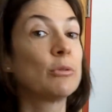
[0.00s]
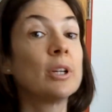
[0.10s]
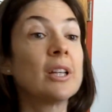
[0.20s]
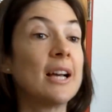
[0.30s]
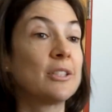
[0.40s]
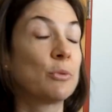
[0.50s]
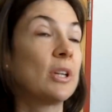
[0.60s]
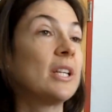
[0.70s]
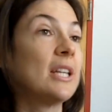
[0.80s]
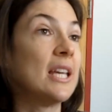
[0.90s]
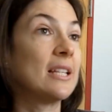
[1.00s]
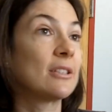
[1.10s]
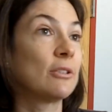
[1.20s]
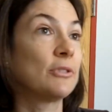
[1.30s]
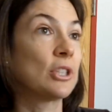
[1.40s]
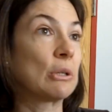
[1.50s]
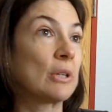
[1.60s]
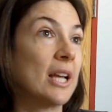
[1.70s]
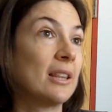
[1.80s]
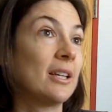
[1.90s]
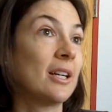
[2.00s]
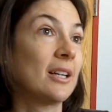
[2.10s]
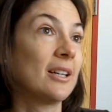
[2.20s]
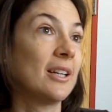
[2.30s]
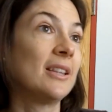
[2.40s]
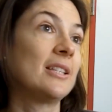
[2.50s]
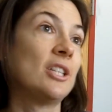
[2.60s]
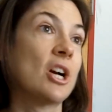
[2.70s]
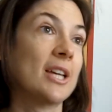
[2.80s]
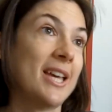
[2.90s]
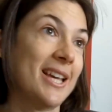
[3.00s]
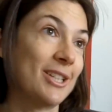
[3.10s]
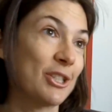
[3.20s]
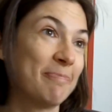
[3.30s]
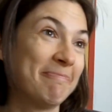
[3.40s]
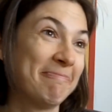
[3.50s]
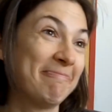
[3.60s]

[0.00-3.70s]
realized were the needs of children at this young age.